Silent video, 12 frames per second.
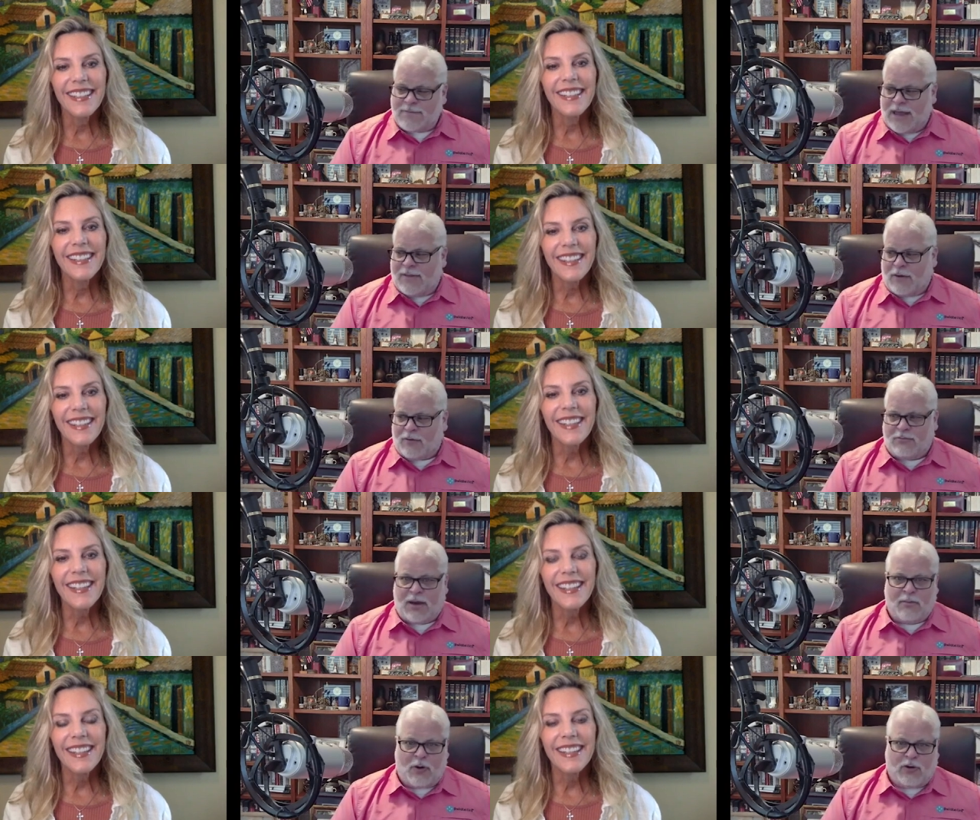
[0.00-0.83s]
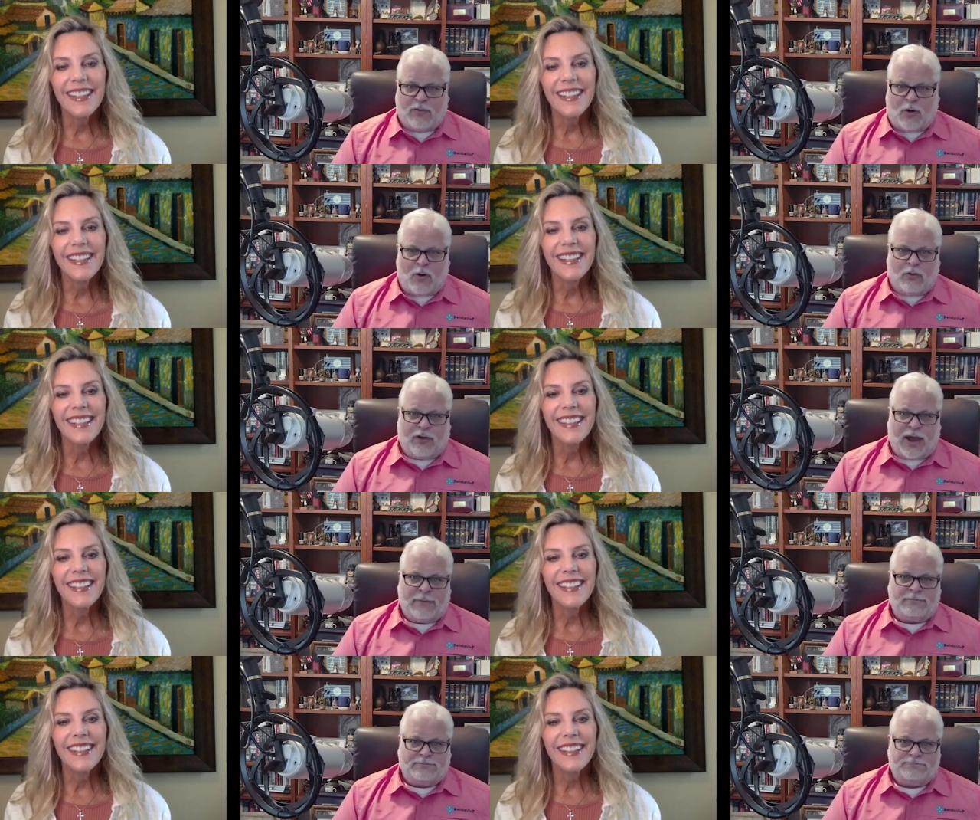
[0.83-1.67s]
Speaker 1: and that was my motive the whole
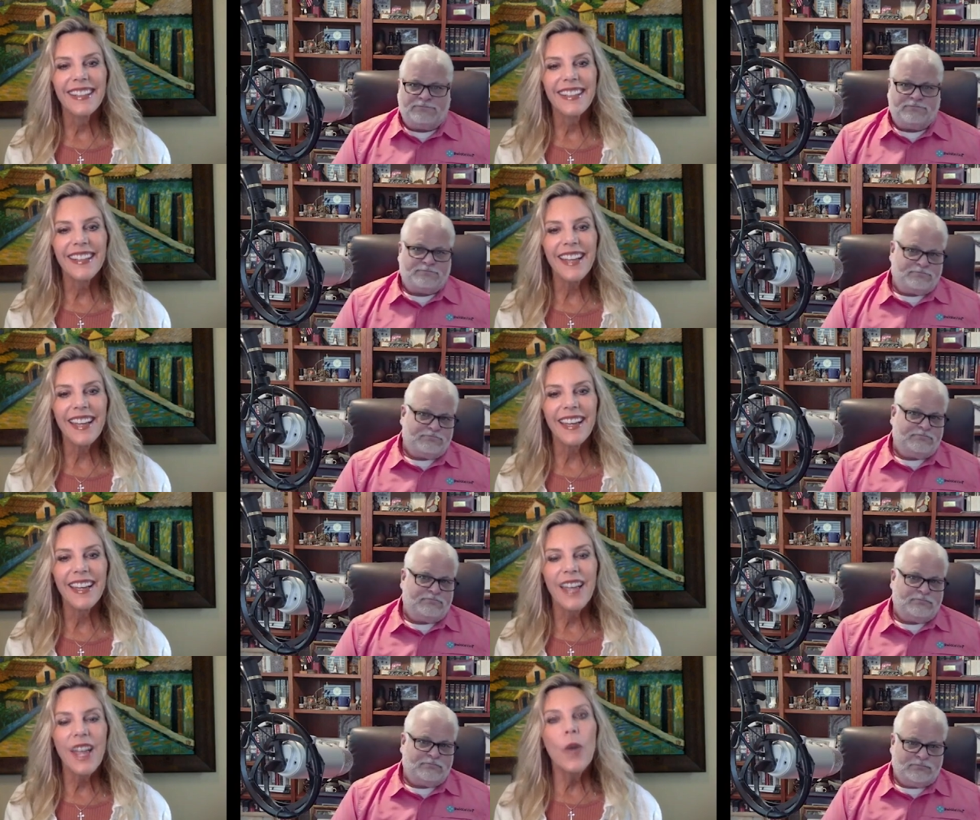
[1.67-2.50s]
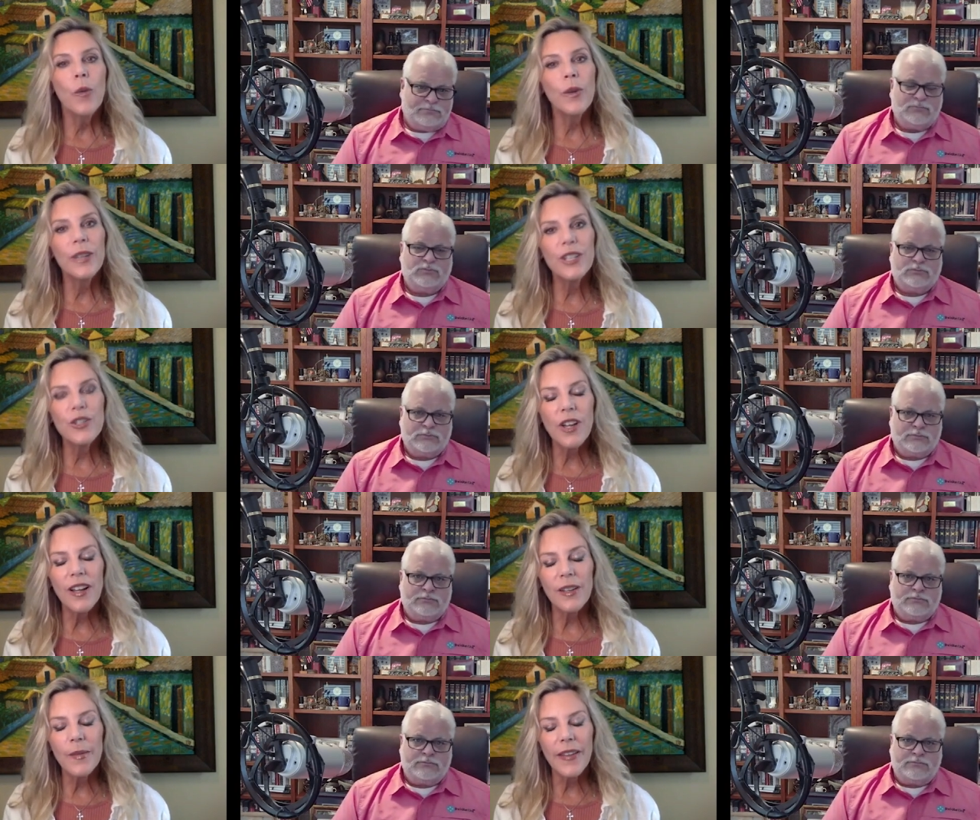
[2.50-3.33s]
time.
Speaker 2: Well, and you
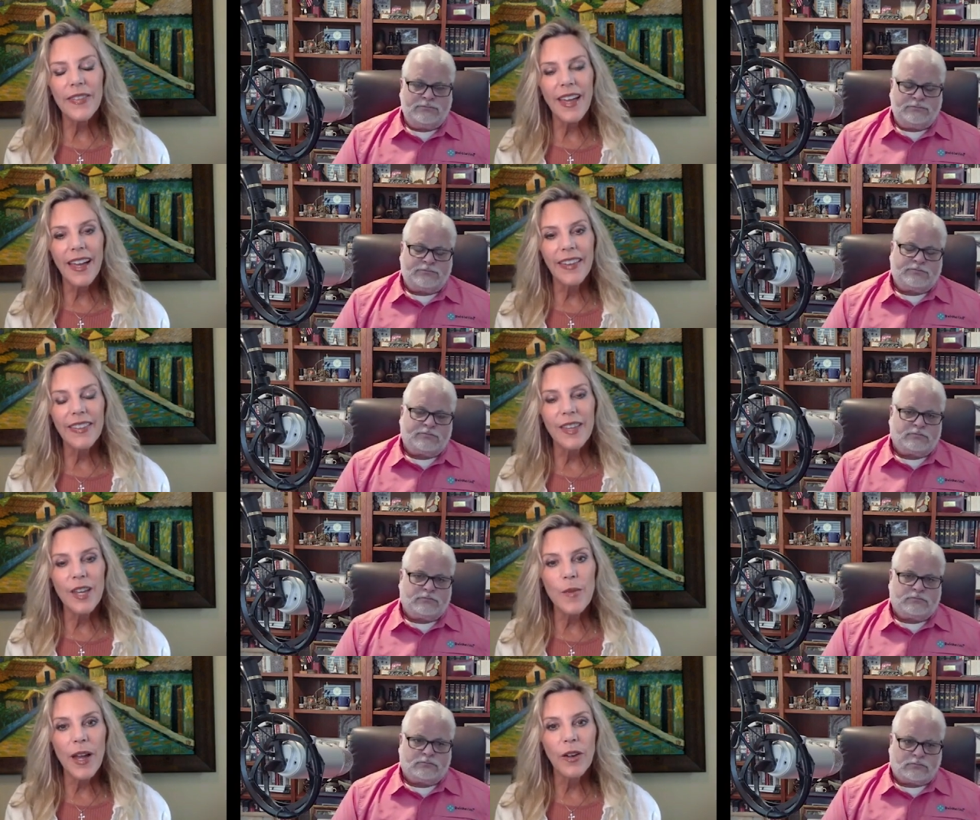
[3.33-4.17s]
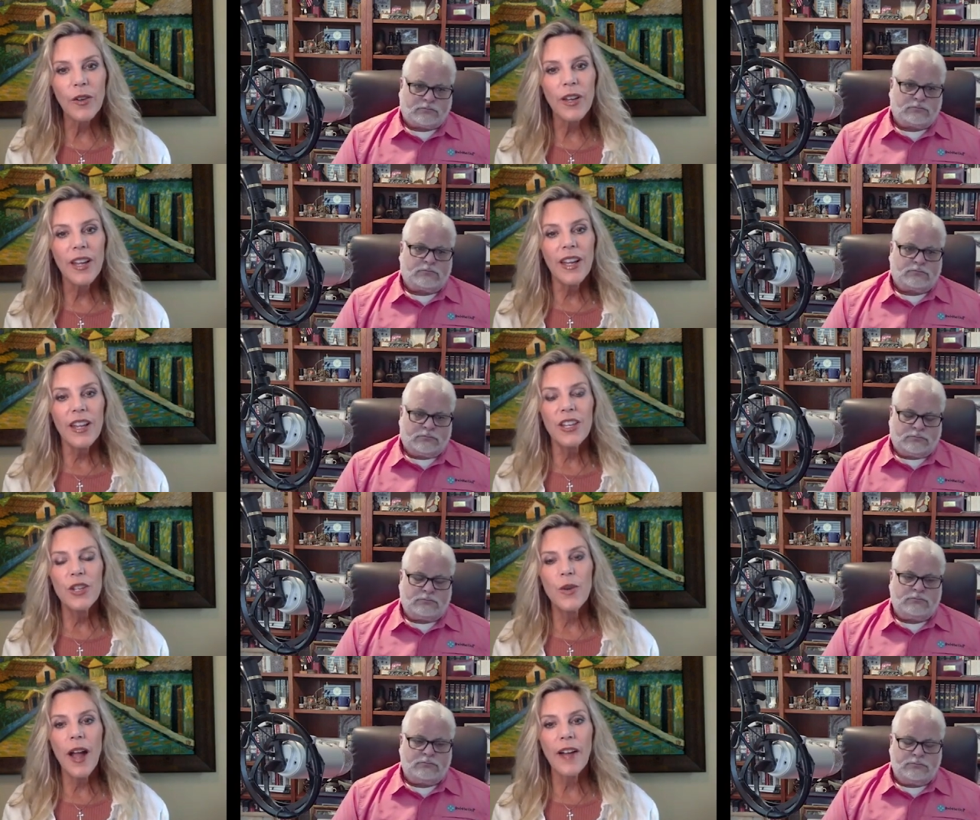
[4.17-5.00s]
talk about that, that about
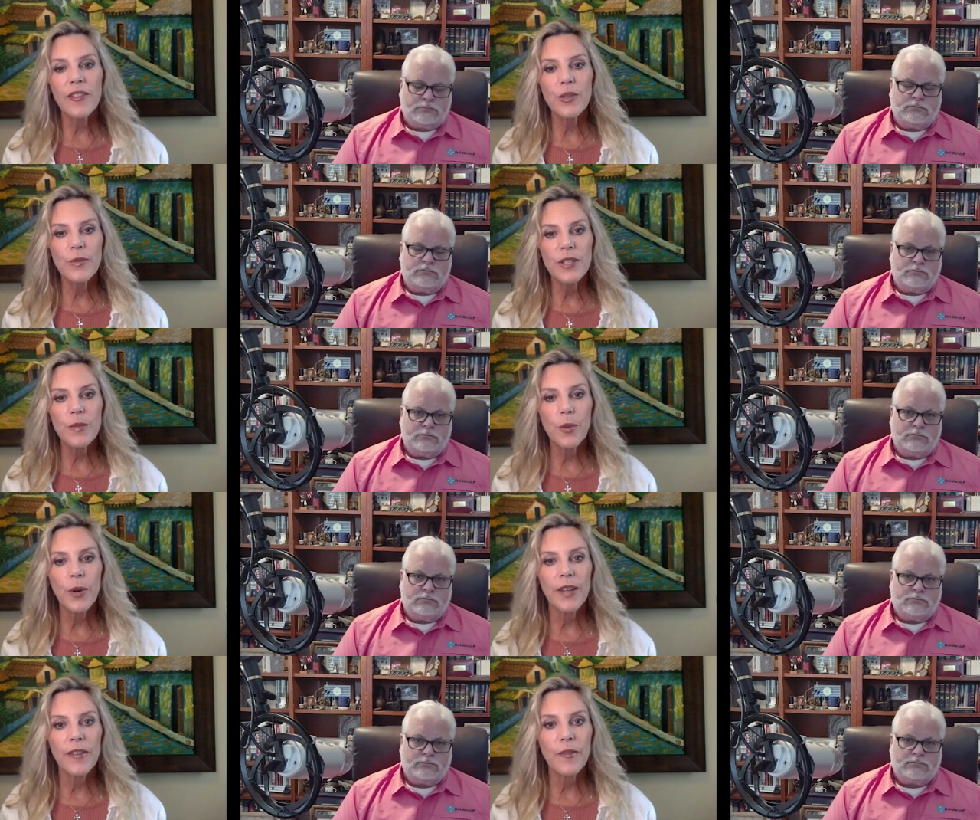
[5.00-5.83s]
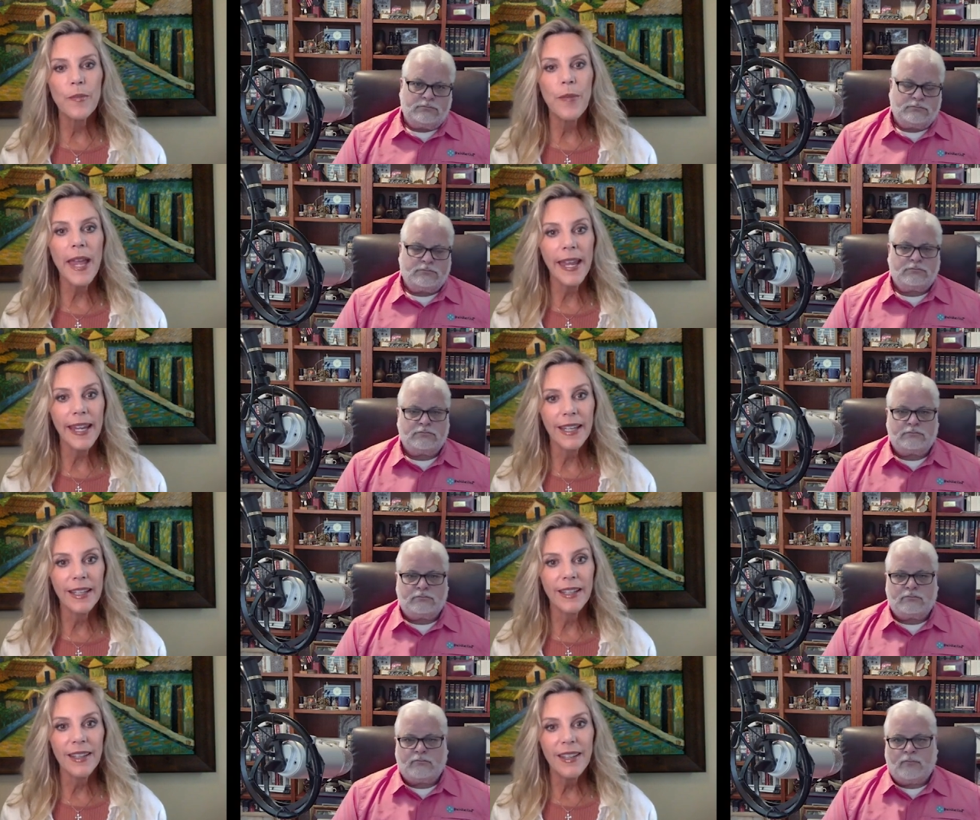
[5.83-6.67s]
you have to reach a point of
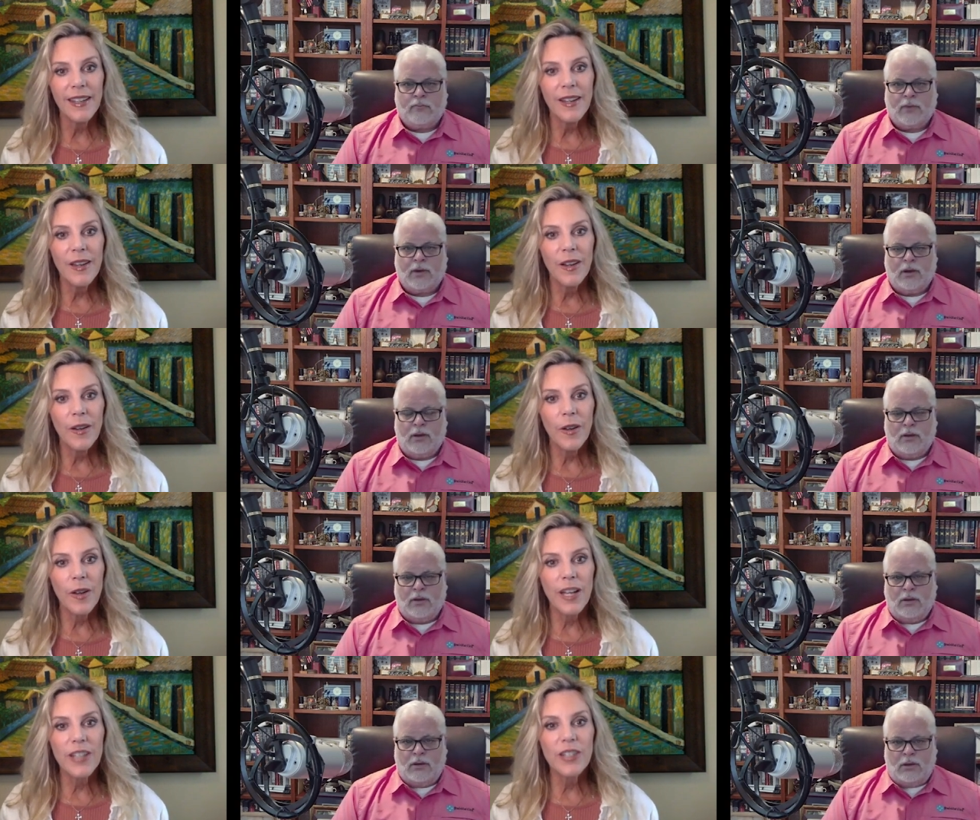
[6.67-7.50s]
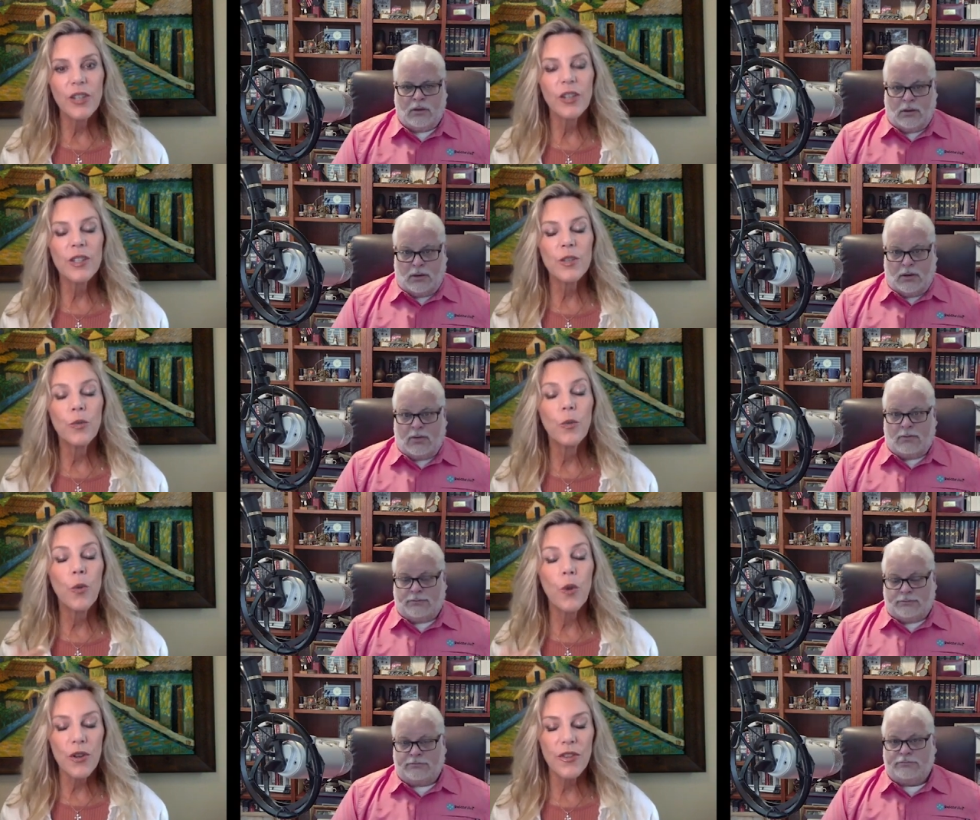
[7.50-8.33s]
pain until it's
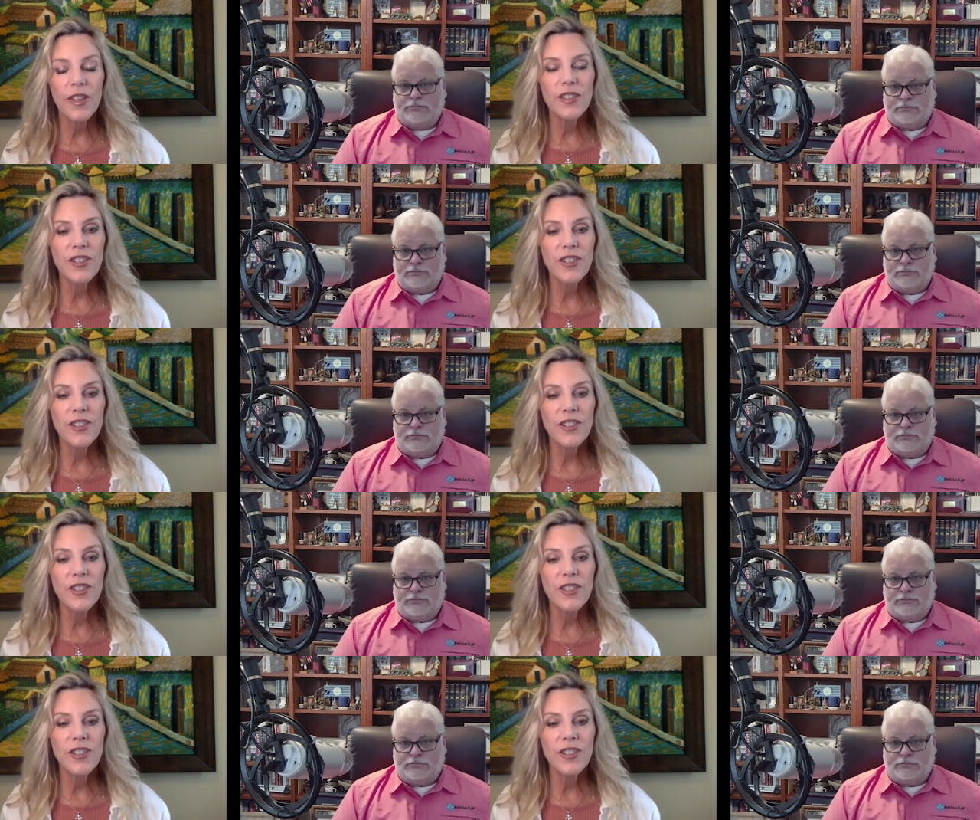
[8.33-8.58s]
worth it